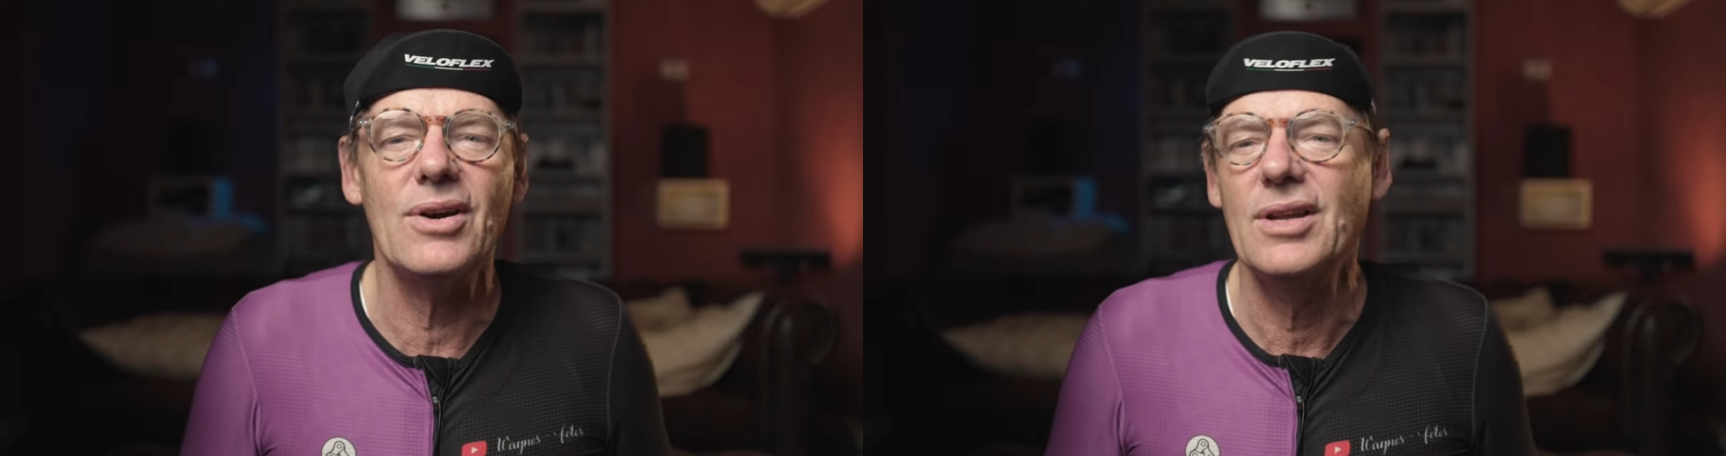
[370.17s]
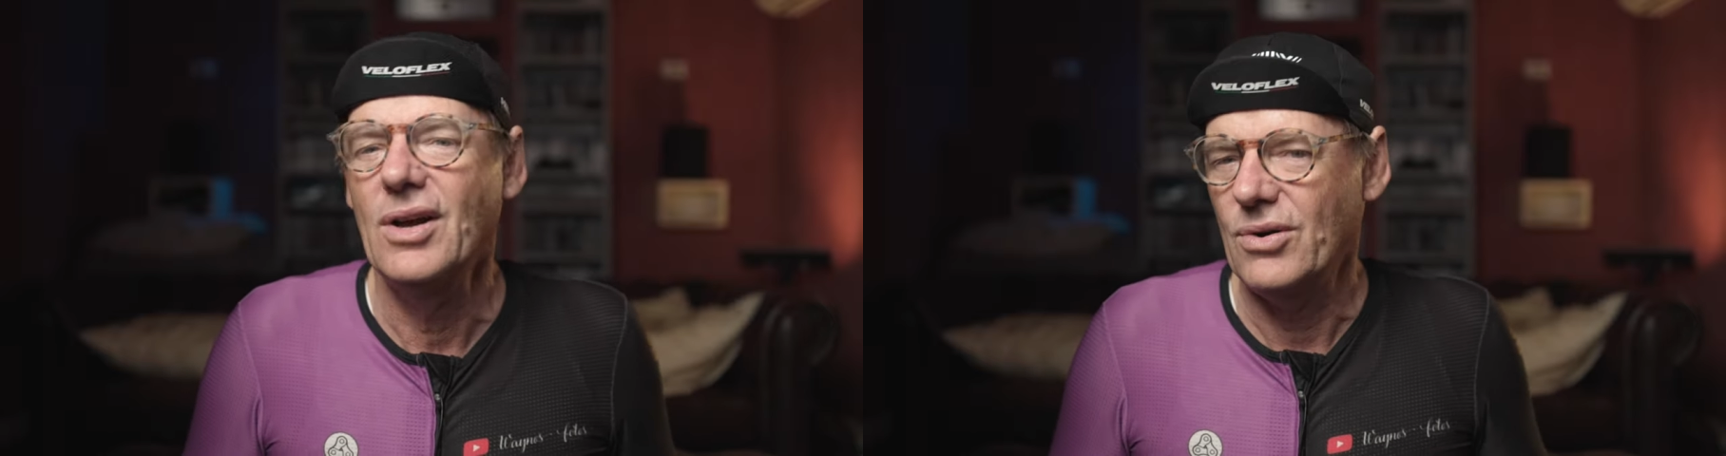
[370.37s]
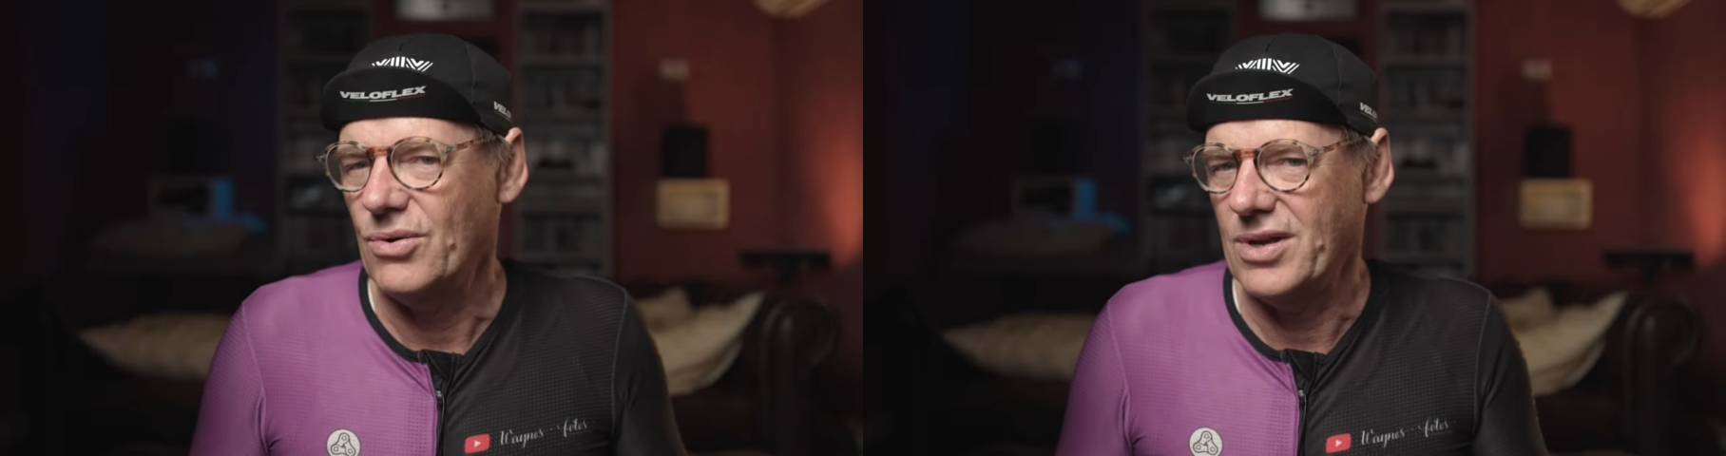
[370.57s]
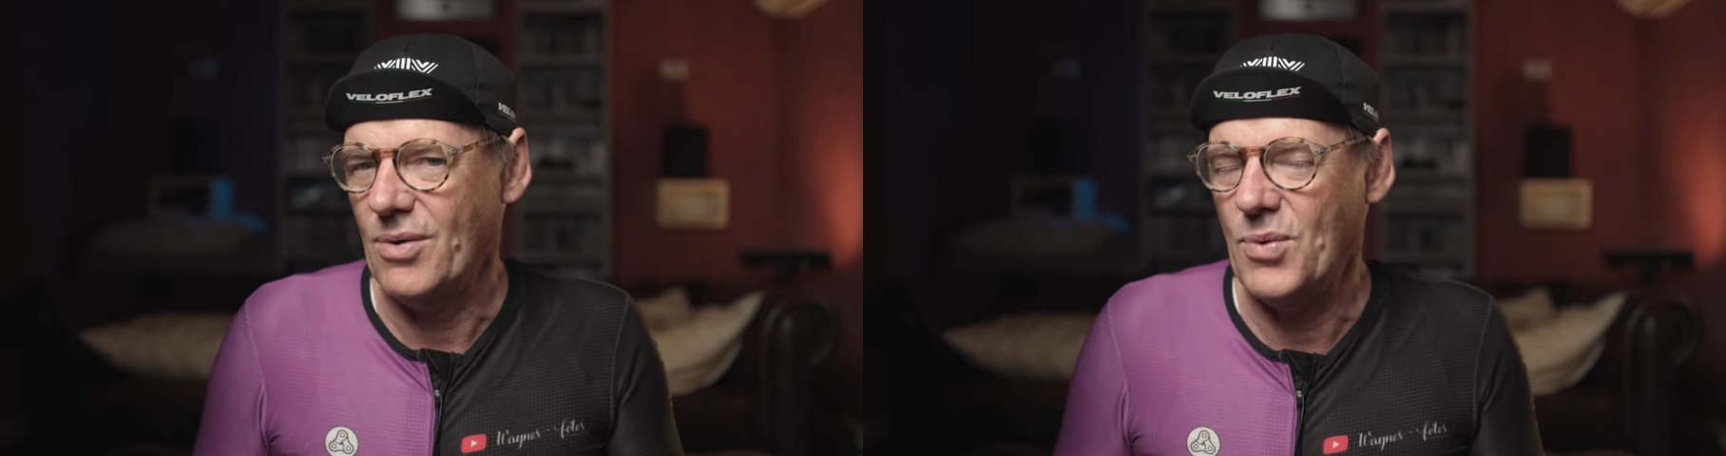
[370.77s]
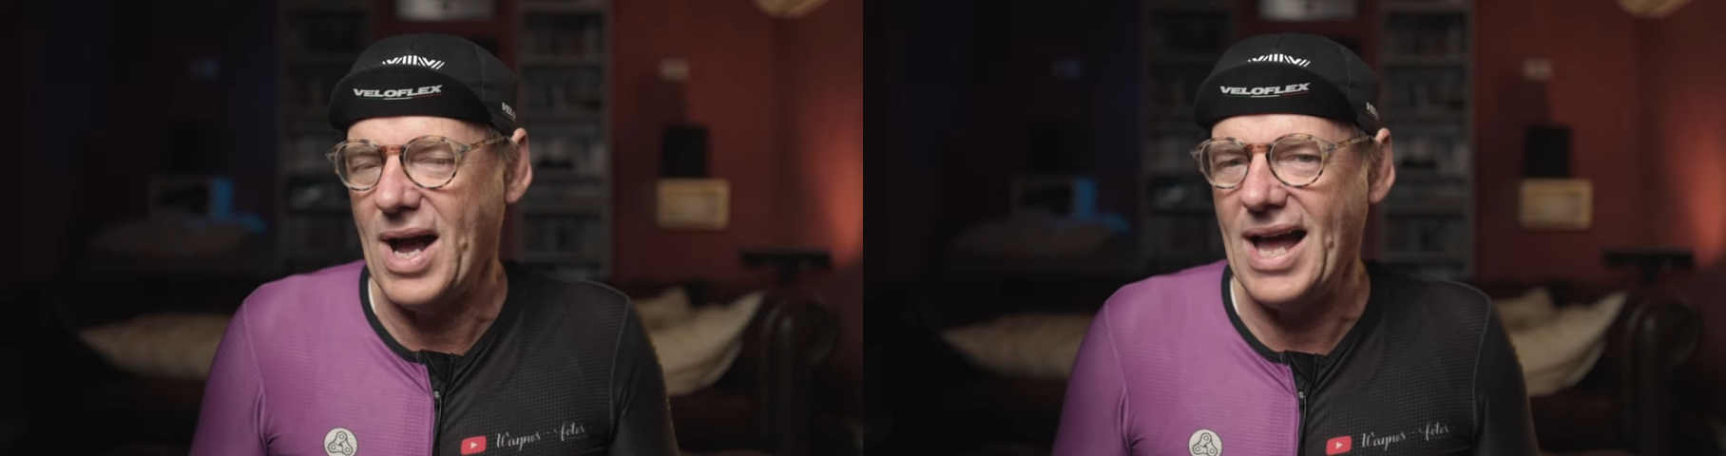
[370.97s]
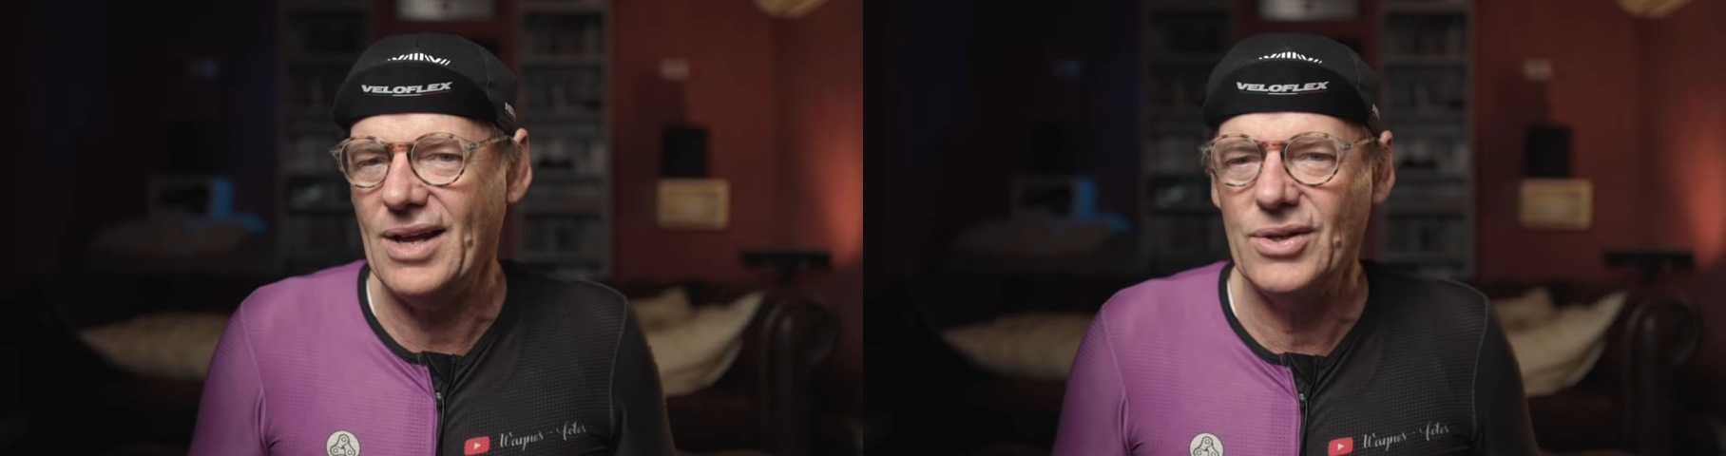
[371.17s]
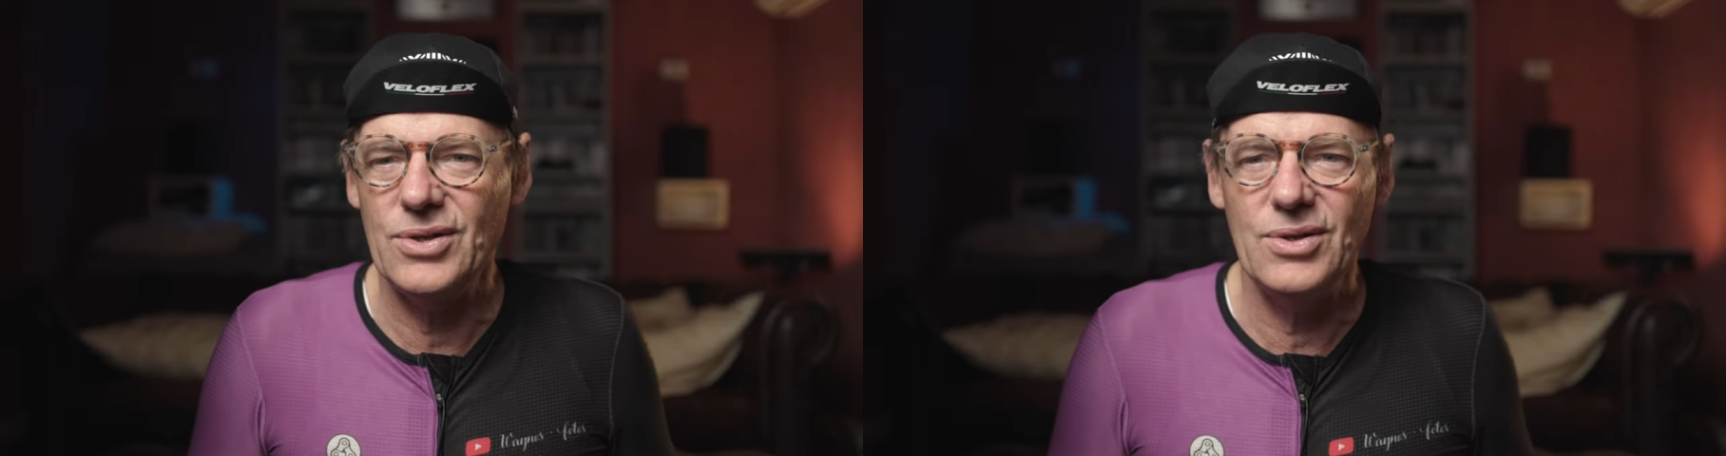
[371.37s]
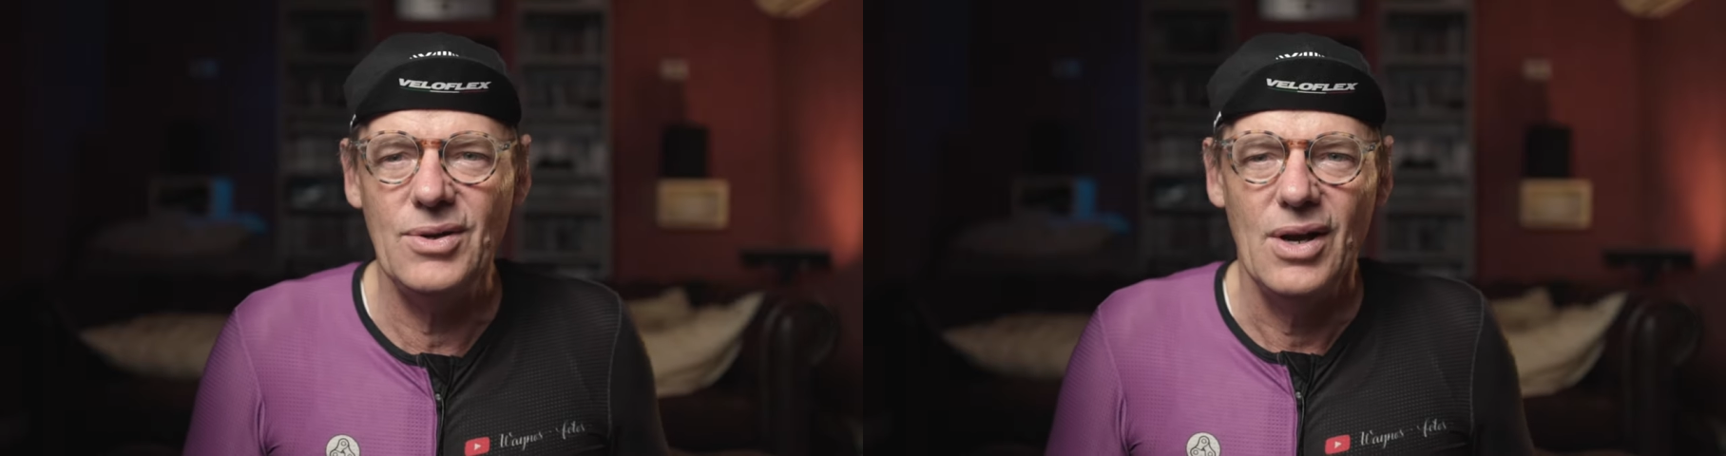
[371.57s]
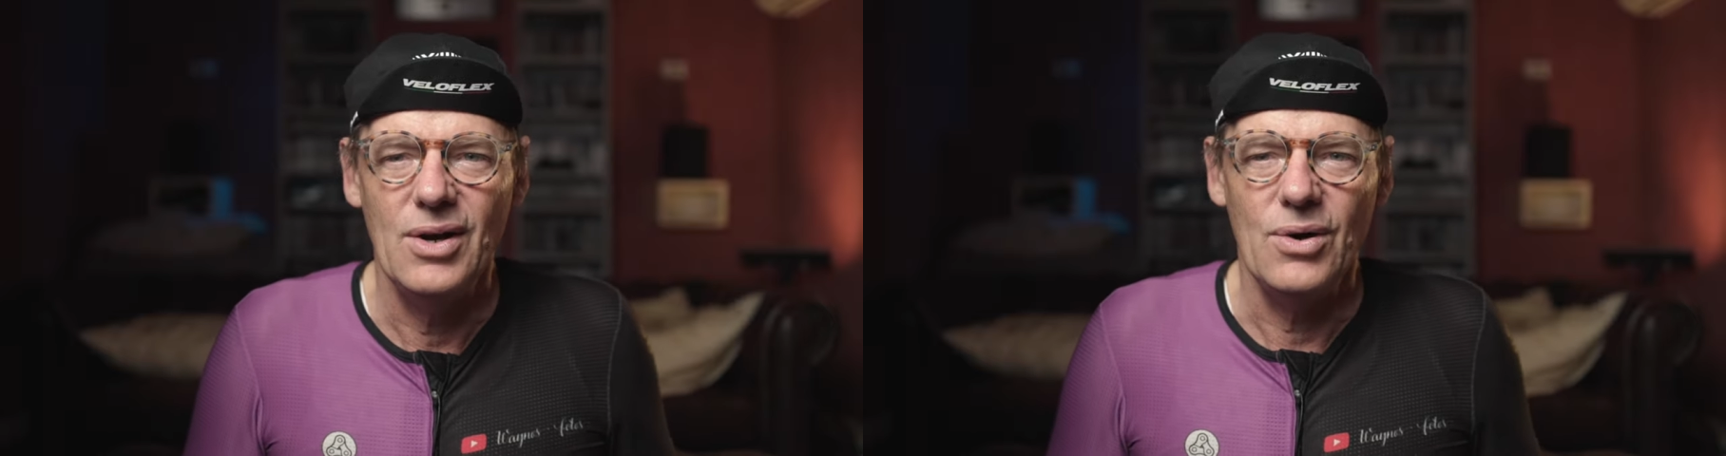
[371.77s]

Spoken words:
on or your Wahoo